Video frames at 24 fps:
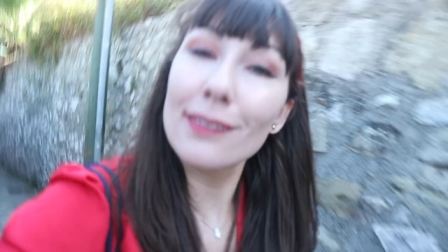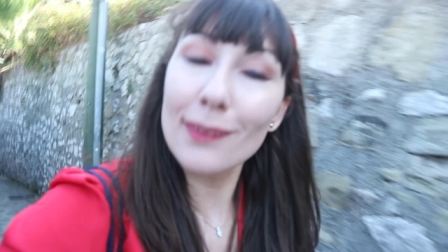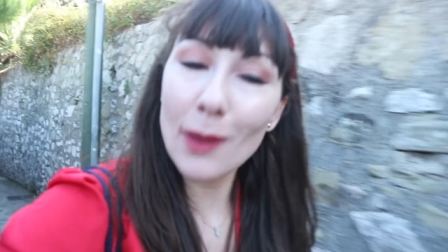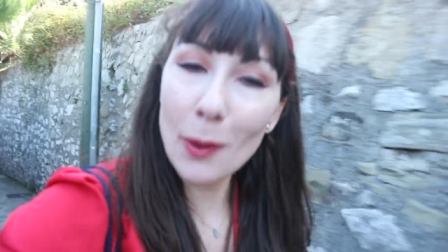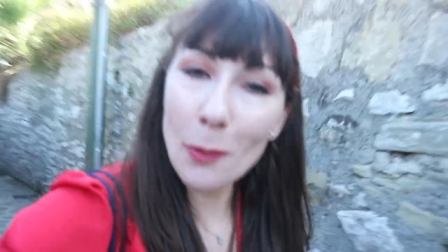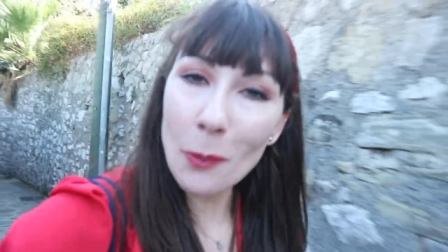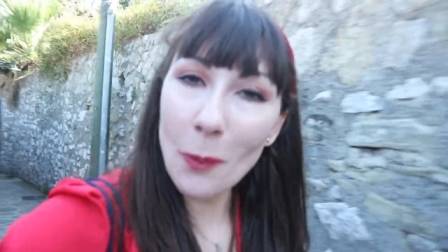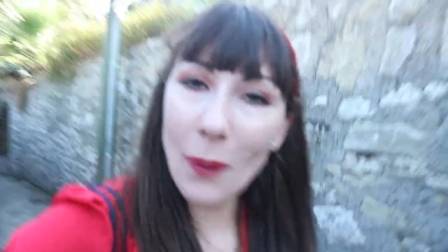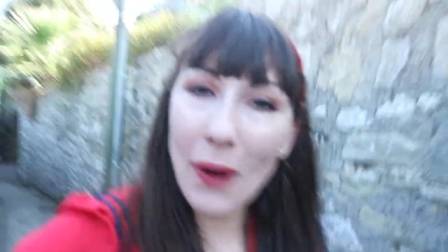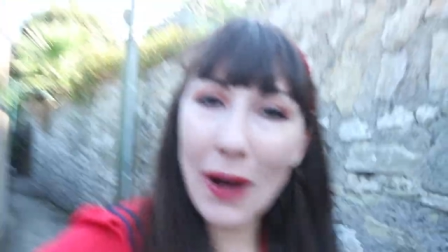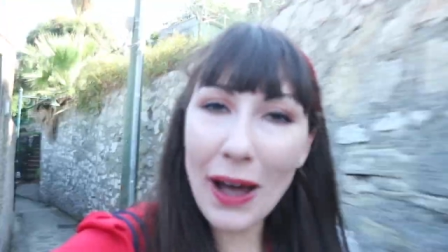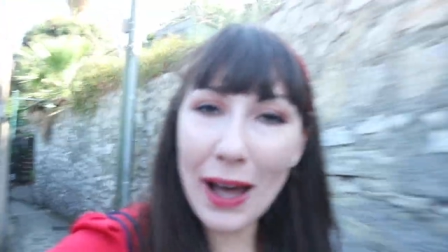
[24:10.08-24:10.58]

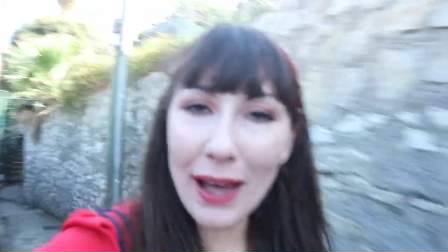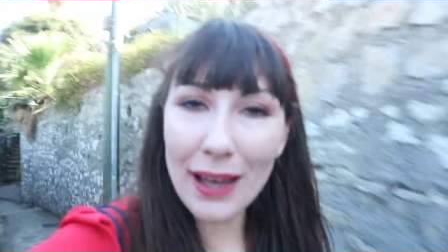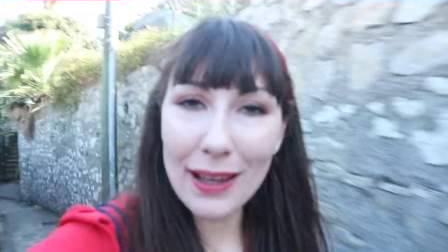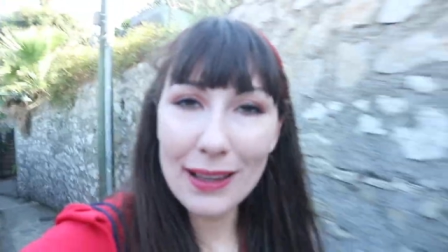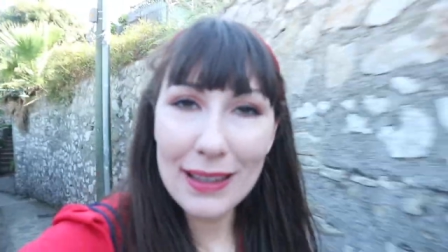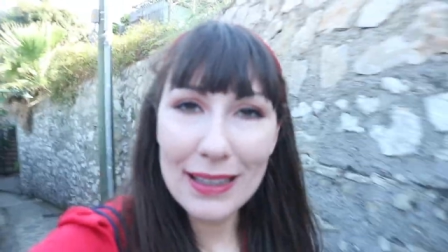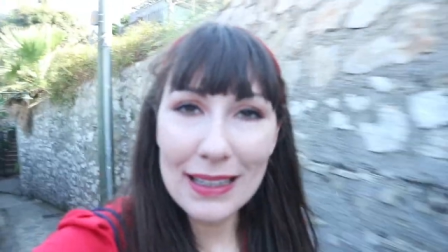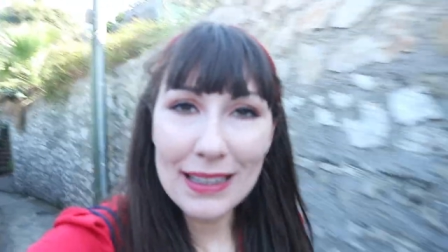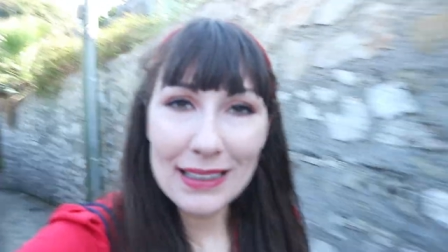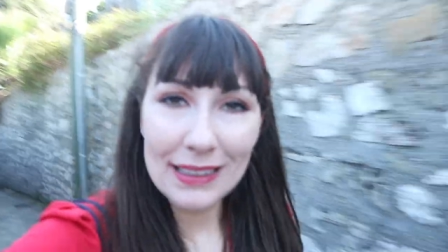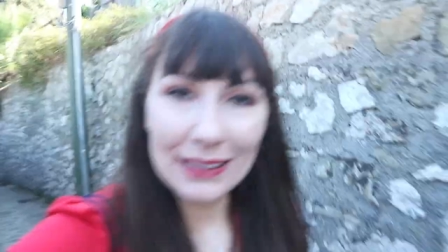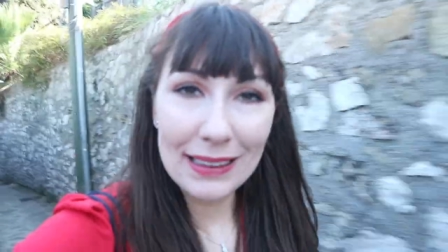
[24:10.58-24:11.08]
somewhere
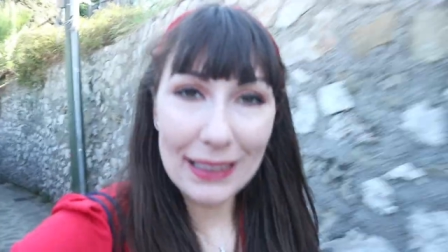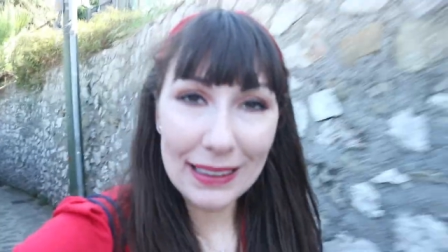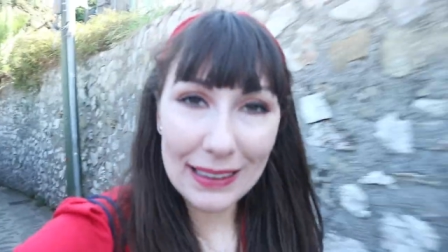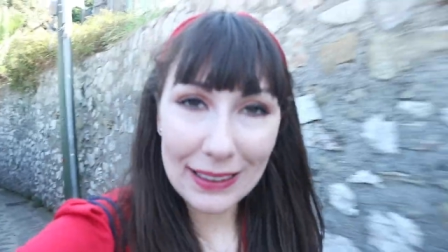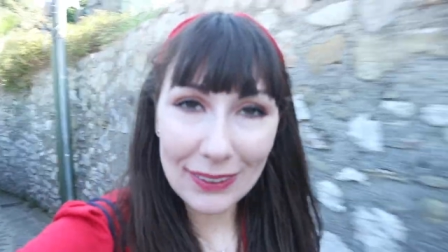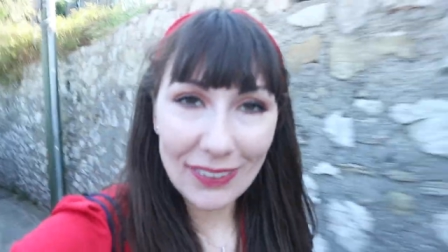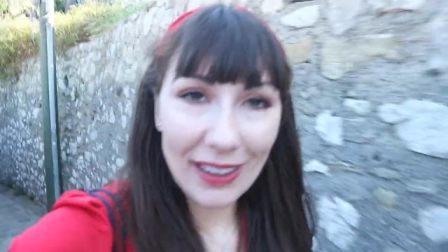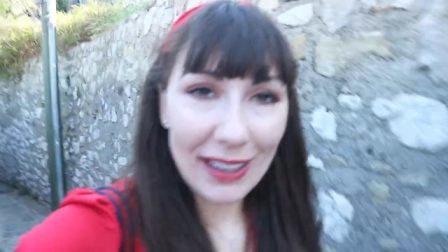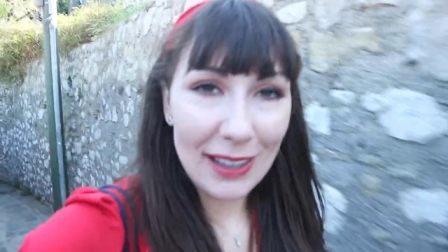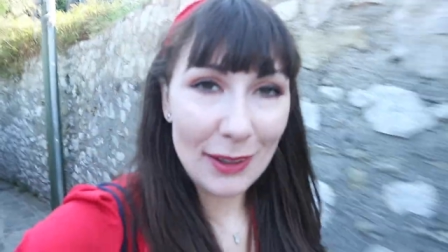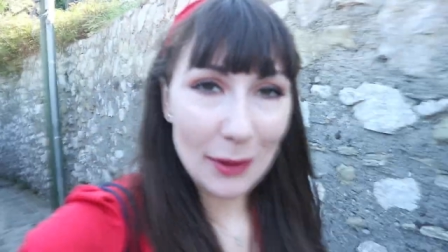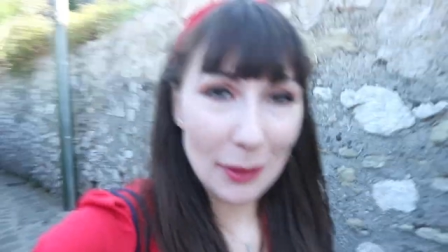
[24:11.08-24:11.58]
that
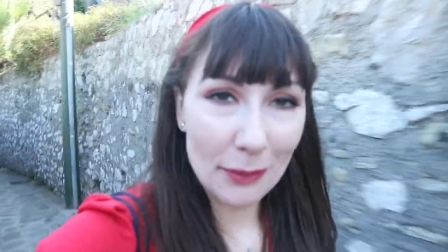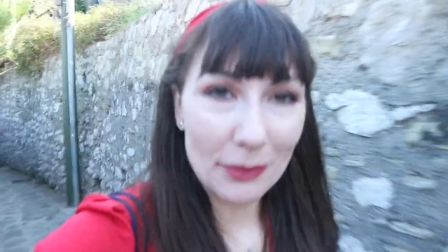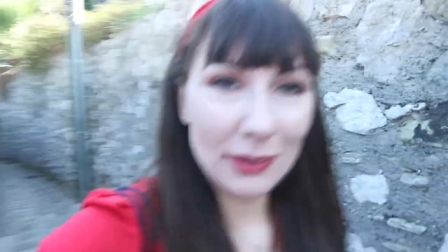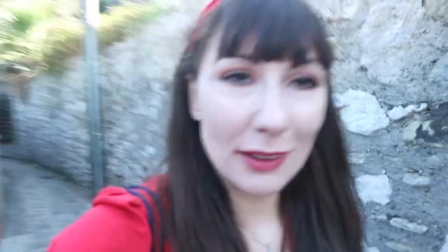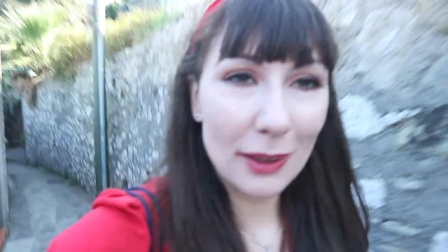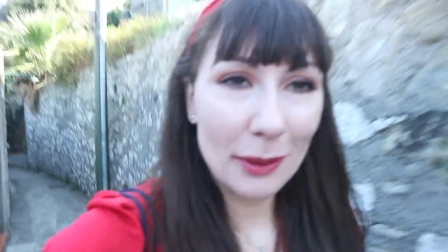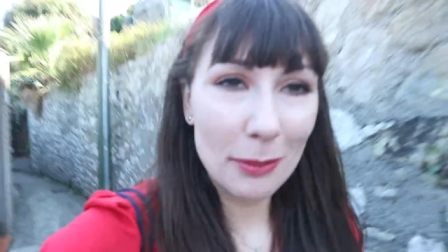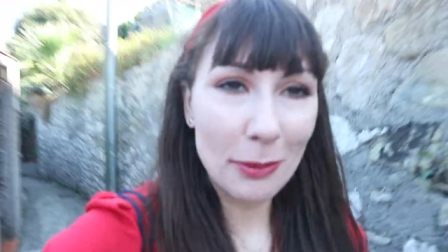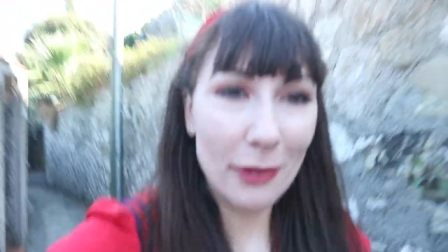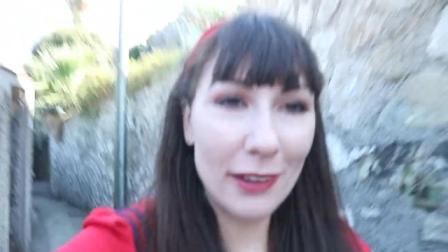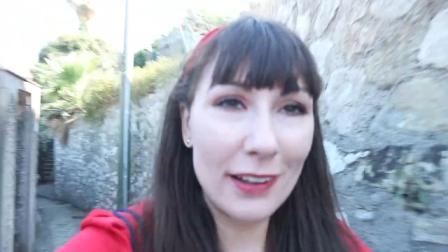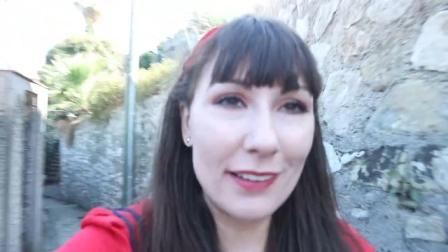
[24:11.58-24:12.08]
can get you up to
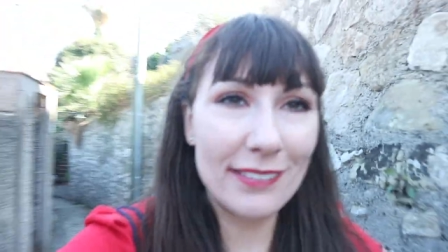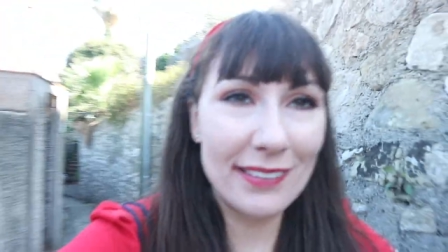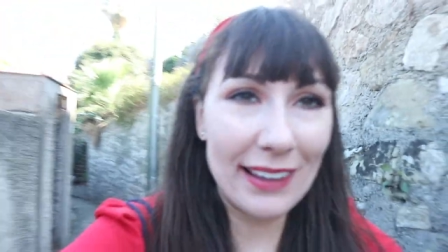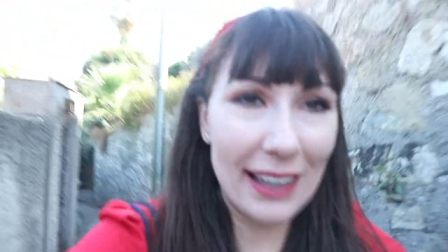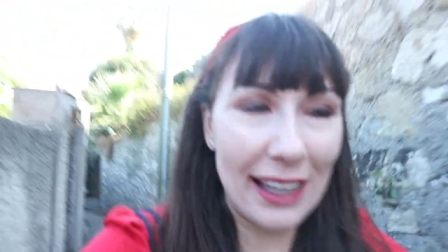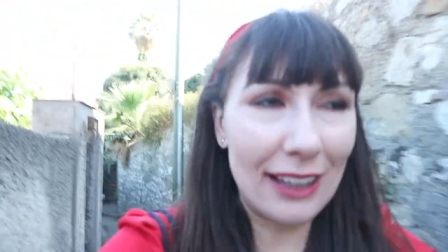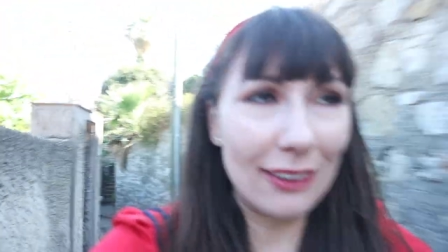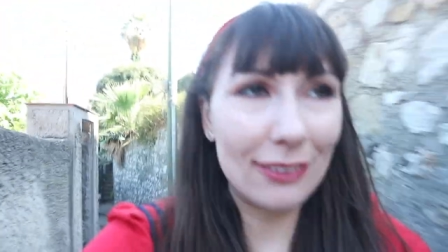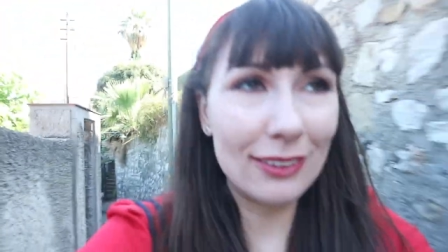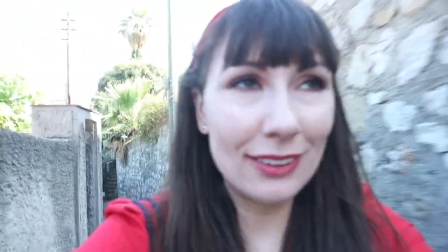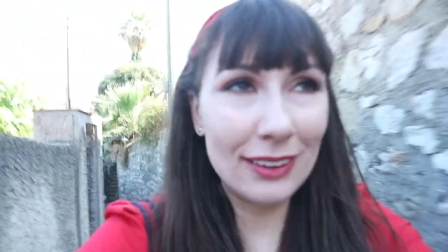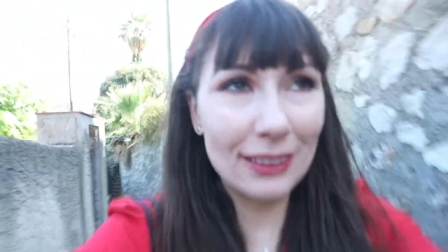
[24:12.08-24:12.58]
Capri
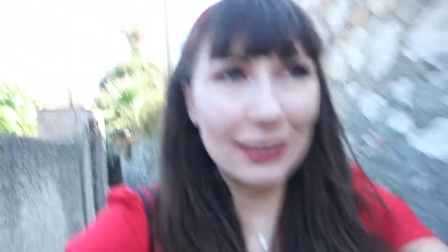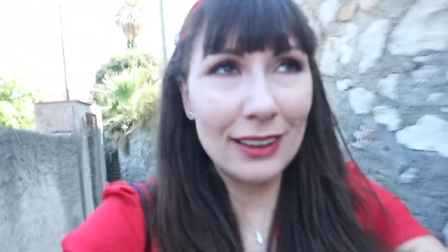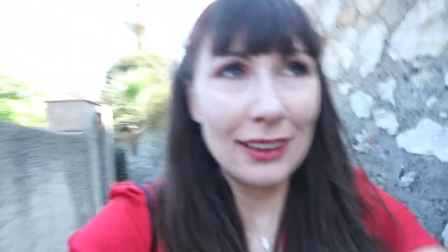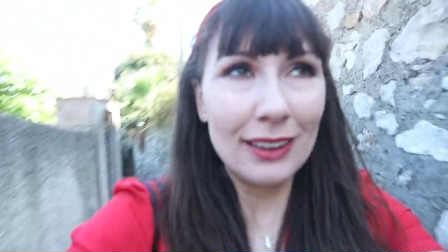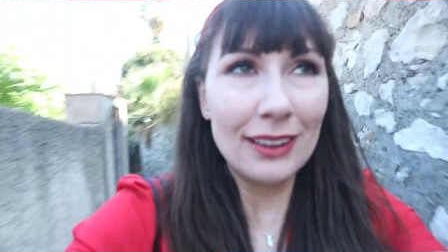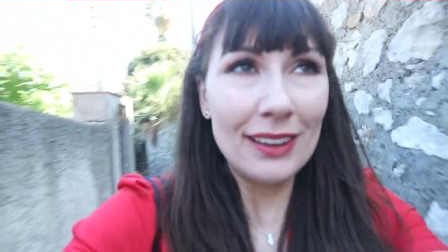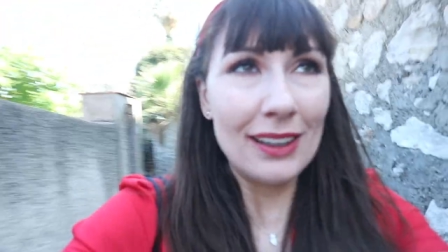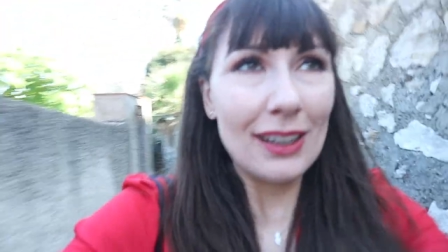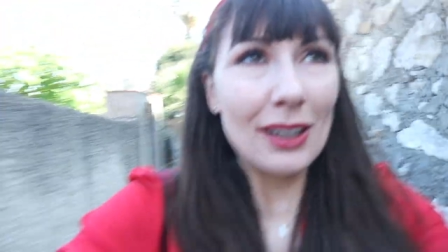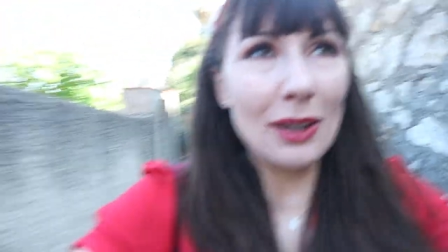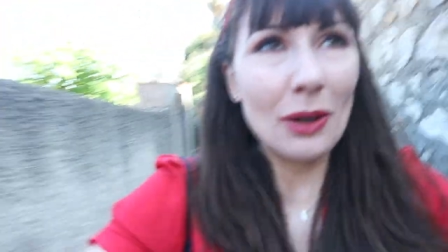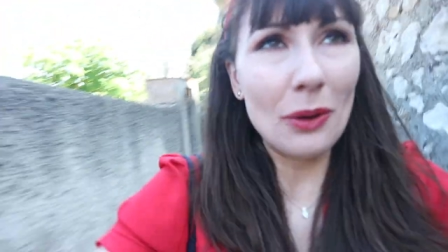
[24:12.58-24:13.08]
Town
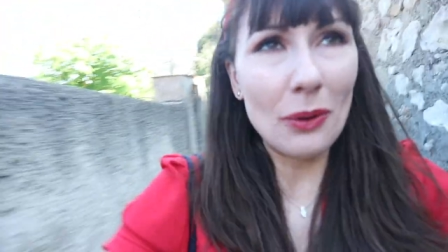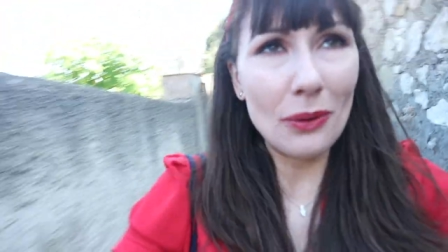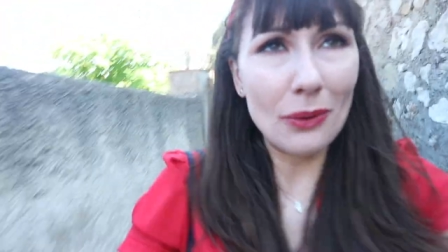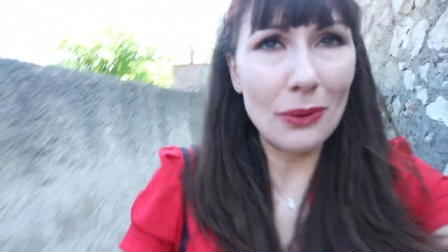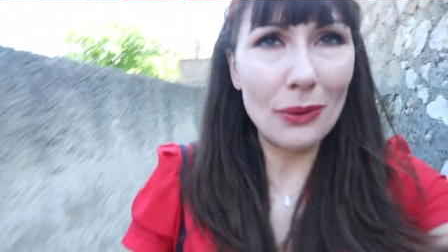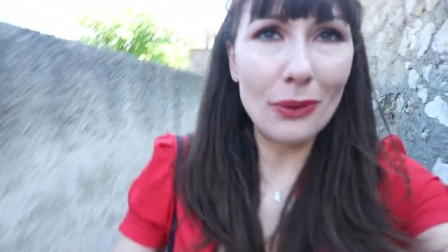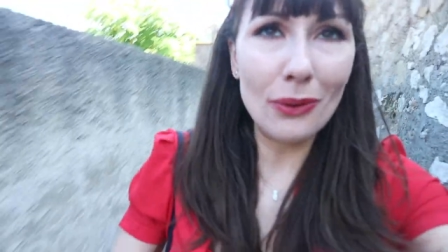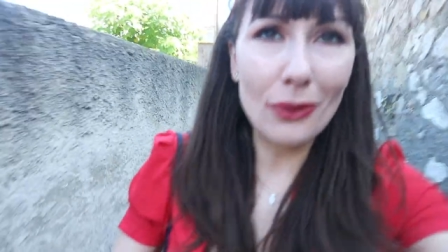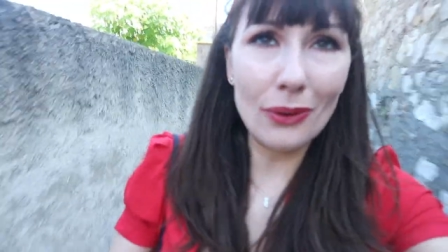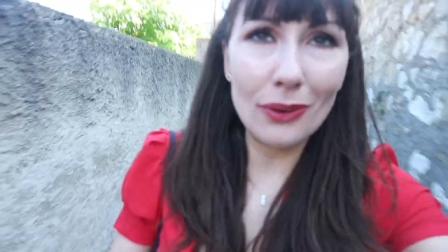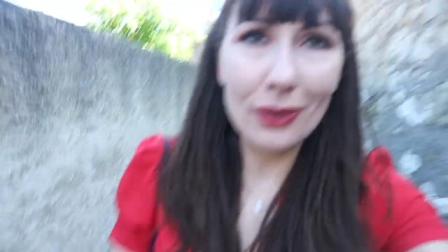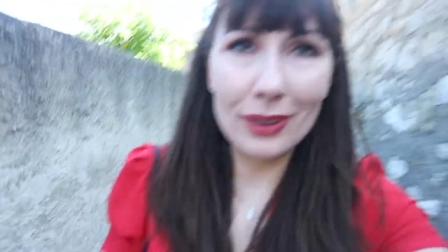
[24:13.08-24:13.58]

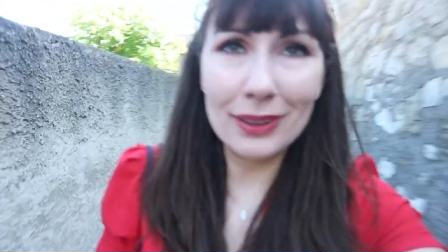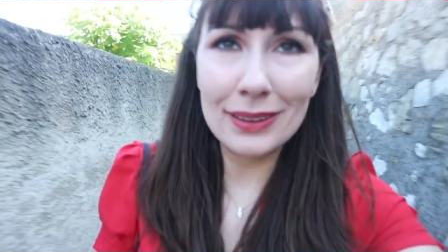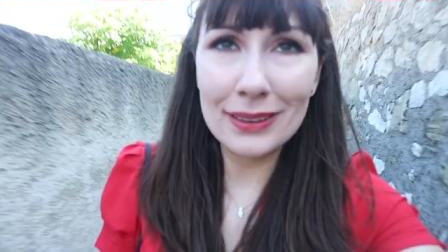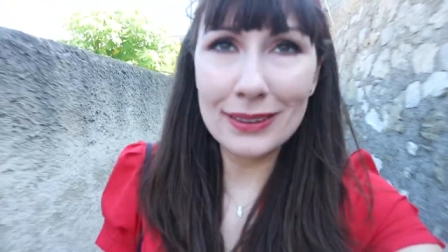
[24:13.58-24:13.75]
or